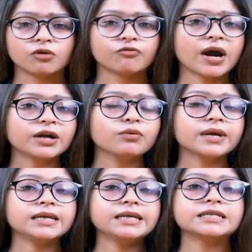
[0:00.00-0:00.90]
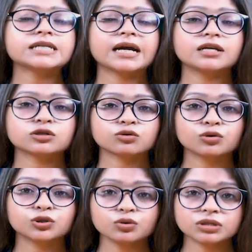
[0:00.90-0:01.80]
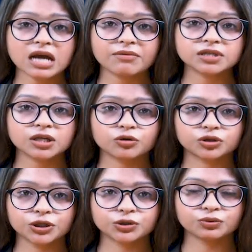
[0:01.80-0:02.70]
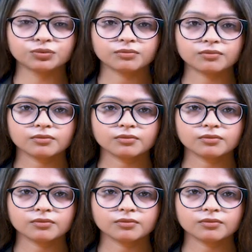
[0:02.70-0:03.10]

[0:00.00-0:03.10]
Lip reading: Why do we need ISO 27032?